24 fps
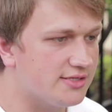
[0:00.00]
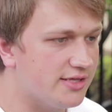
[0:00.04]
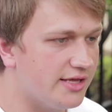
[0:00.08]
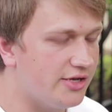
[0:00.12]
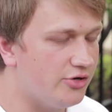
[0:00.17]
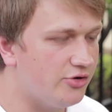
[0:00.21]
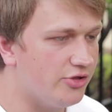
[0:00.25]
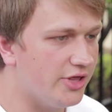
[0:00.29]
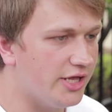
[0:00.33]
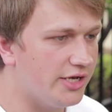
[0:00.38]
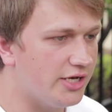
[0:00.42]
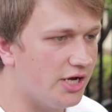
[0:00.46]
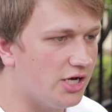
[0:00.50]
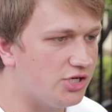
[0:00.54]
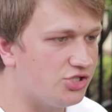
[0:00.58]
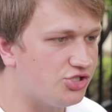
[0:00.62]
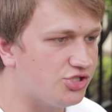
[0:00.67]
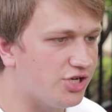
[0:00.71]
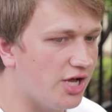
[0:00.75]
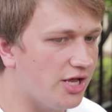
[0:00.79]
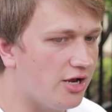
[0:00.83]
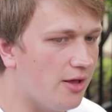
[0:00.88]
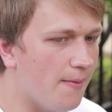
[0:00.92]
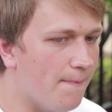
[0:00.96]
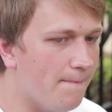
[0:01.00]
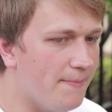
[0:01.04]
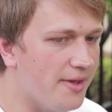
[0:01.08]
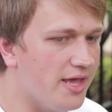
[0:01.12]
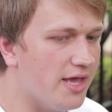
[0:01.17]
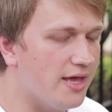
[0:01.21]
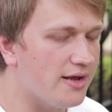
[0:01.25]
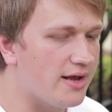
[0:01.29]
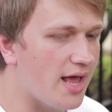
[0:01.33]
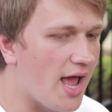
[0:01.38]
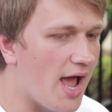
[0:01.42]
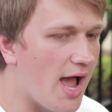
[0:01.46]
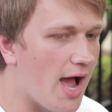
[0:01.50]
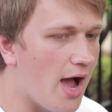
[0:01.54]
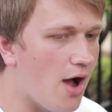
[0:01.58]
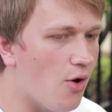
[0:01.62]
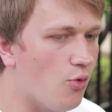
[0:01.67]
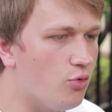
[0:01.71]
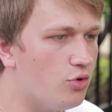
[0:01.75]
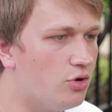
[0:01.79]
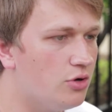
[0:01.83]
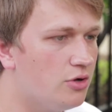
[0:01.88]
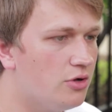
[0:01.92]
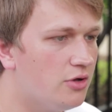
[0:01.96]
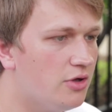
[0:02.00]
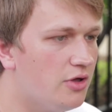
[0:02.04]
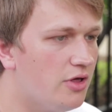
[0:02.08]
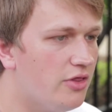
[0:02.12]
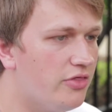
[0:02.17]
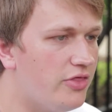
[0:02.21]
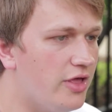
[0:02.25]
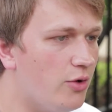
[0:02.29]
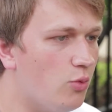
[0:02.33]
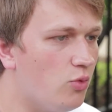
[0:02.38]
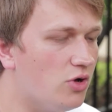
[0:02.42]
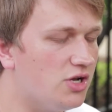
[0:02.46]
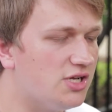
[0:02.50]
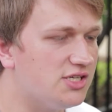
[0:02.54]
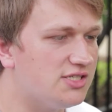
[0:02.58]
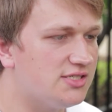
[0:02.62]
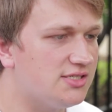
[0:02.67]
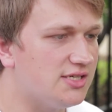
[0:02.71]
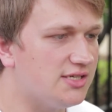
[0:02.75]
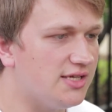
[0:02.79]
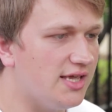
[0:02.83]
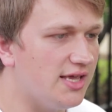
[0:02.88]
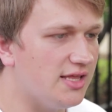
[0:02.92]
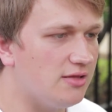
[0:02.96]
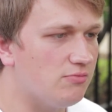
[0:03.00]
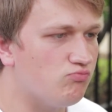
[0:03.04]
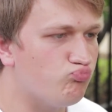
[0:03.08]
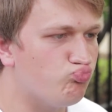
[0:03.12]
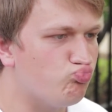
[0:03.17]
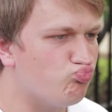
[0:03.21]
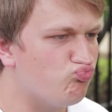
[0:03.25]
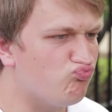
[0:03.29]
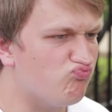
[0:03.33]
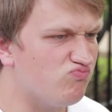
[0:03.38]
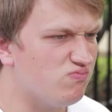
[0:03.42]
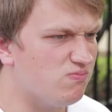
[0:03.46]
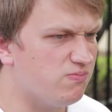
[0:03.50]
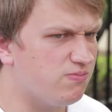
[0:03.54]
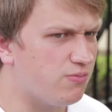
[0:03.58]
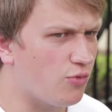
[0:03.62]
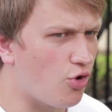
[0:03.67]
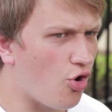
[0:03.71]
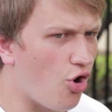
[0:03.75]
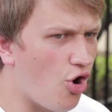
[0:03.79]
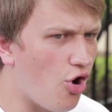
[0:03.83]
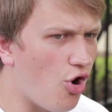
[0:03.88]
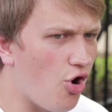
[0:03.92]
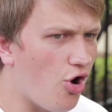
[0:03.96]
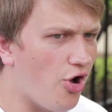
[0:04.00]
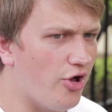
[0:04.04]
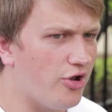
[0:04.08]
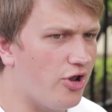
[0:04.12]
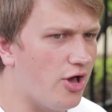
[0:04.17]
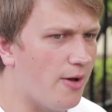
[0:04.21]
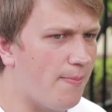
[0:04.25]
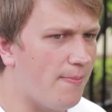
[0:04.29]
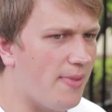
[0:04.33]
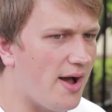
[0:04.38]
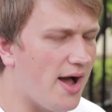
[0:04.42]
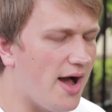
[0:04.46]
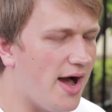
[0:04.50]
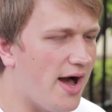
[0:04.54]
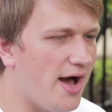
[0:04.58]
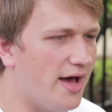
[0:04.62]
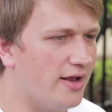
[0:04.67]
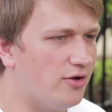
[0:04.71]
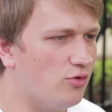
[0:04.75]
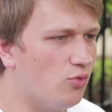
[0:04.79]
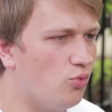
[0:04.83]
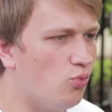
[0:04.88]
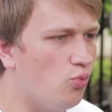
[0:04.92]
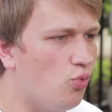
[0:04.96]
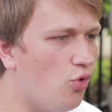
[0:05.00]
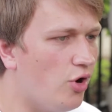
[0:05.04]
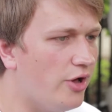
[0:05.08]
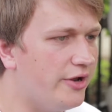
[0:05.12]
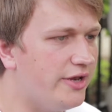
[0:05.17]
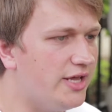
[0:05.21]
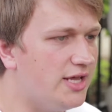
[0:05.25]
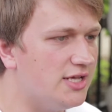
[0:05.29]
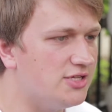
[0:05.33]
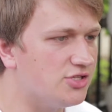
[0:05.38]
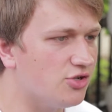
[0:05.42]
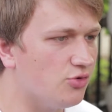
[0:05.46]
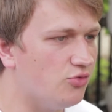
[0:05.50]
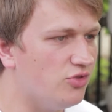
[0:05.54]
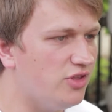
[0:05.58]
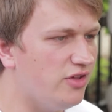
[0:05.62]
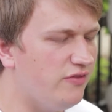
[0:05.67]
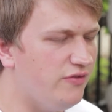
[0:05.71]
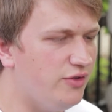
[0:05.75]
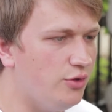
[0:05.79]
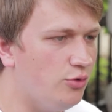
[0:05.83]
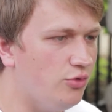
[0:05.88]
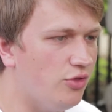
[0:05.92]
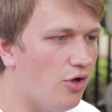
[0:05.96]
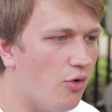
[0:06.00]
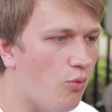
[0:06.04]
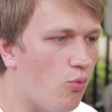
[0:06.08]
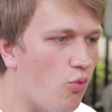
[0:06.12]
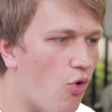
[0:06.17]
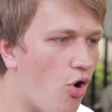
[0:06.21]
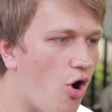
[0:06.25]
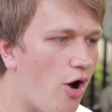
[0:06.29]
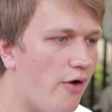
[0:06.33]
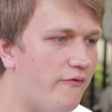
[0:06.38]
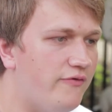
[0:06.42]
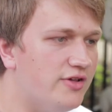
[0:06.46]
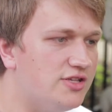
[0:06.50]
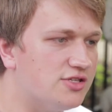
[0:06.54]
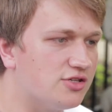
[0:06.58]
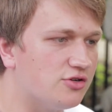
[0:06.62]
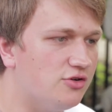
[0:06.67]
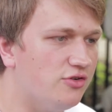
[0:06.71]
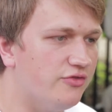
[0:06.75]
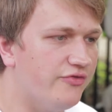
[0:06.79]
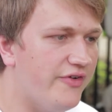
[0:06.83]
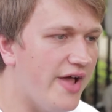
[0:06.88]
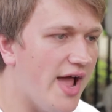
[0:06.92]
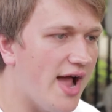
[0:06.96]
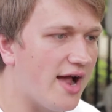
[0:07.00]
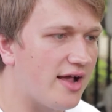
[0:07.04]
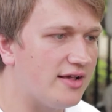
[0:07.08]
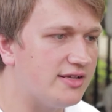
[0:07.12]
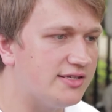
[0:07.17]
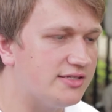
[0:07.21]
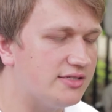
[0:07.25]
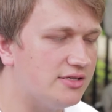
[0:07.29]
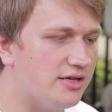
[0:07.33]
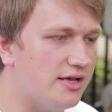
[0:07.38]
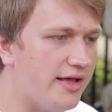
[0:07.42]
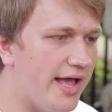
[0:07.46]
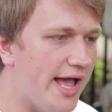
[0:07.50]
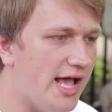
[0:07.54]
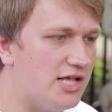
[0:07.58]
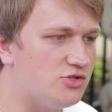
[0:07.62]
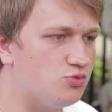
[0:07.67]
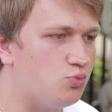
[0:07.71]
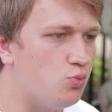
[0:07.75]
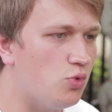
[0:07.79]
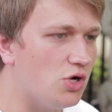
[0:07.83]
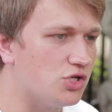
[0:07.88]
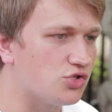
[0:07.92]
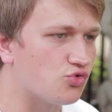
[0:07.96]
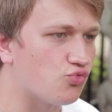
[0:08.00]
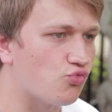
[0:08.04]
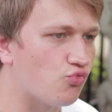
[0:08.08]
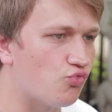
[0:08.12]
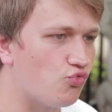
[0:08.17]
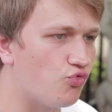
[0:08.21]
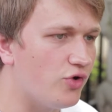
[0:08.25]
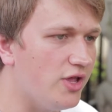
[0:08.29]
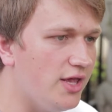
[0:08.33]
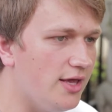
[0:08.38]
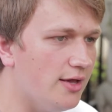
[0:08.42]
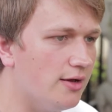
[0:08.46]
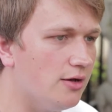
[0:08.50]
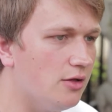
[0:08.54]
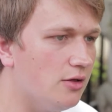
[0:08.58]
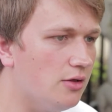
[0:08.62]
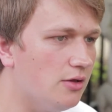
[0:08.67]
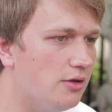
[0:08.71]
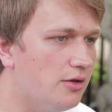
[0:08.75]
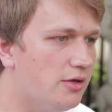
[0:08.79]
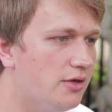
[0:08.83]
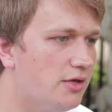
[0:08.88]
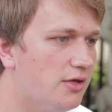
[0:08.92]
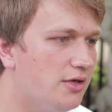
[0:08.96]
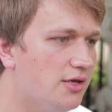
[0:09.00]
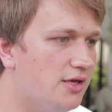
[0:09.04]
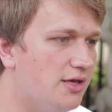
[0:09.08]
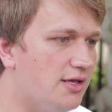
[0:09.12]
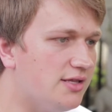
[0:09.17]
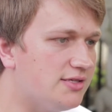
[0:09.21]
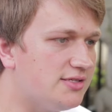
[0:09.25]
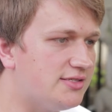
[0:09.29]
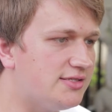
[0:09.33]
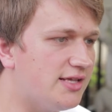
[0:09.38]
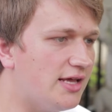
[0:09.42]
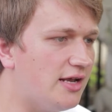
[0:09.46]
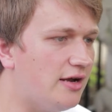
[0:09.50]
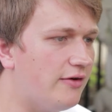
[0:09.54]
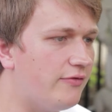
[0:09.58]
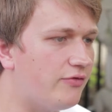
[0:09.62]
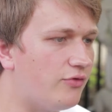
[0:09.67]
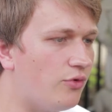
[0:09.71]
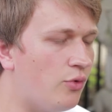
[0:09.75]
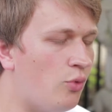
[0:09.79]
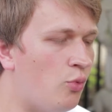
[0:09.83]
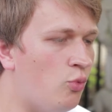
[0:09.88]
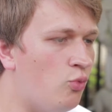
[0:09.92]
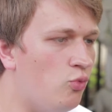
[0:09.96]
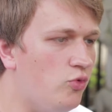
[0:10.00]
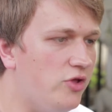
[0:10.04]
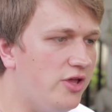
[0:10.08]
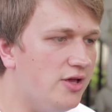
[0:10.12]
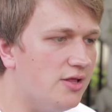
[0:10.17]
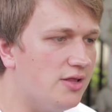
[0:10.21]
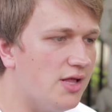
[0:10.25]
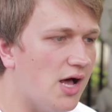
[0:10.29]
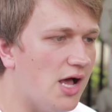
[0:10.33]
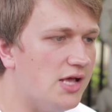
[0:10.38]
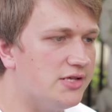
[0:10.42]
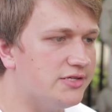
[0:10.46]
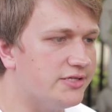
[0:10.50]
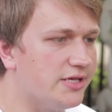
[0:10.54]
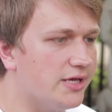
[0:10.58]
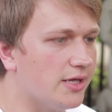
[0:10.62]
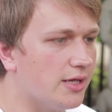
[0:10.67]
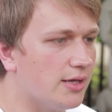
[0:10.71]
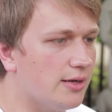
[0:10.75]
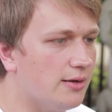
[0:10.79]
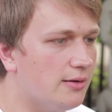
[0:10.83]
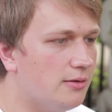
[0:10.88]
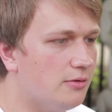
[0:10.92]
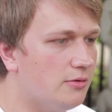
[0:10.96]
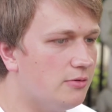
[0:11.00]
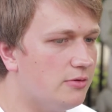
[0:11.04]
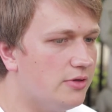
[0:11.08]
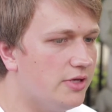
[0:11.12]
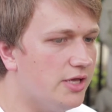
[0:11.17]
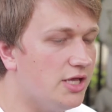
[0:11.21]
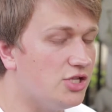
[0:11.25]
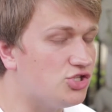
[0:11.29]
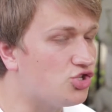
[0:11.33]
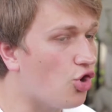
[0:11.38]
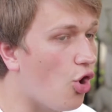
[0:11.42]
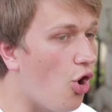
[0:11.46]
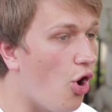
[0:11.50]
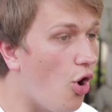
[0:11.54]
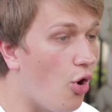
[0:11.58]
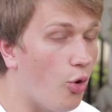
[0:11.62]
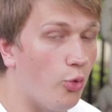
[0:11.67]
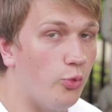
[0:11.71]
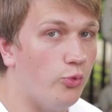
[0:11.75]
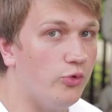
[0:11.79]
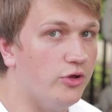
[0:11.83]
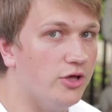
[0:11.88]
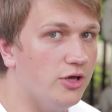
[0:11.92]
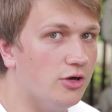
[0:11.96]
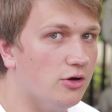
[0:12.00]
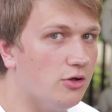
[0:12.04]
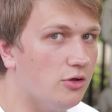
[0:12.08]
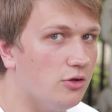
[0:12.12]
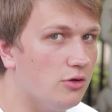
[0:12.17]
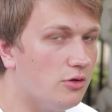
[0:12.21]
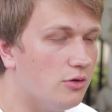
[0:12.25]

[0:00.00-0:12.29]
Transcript: letter, they touched on a bit how they want us to get caught up on what is, only view the raw physical facts as what's real, instead of realizing it's all real.